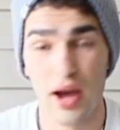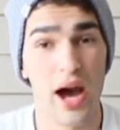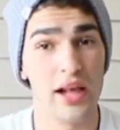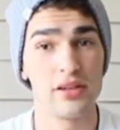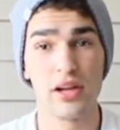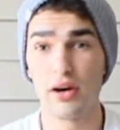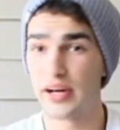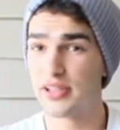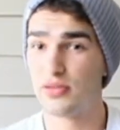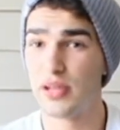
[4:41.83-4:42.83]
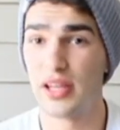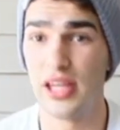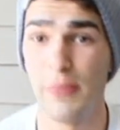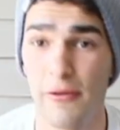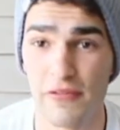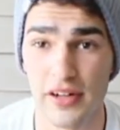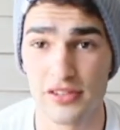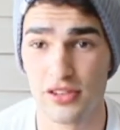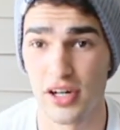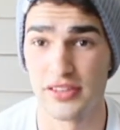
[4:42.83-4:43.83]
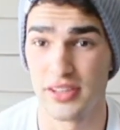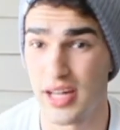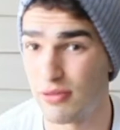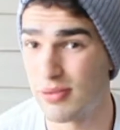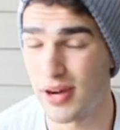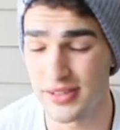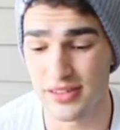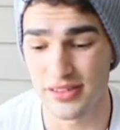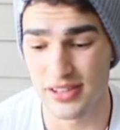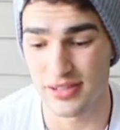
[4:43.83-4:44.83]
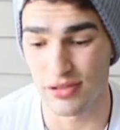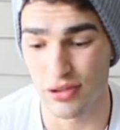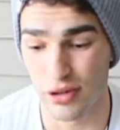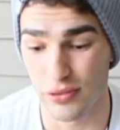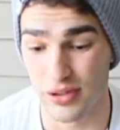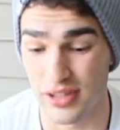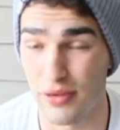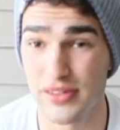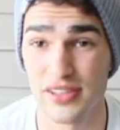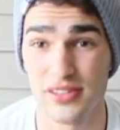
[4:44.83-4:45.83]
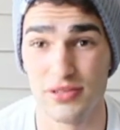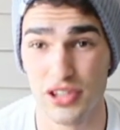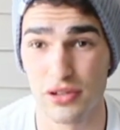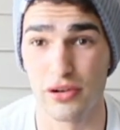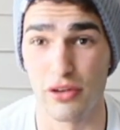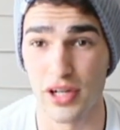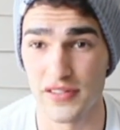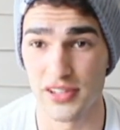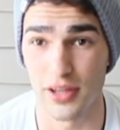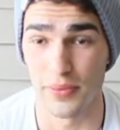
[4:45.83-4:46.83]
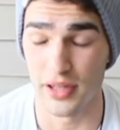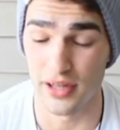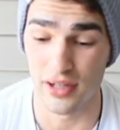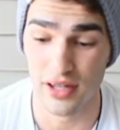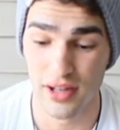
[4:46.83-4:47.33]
I don't know, I guess we can keep our fingers crossed on that. We might still see some Clone Wars. I want to see some General Grievous up in here.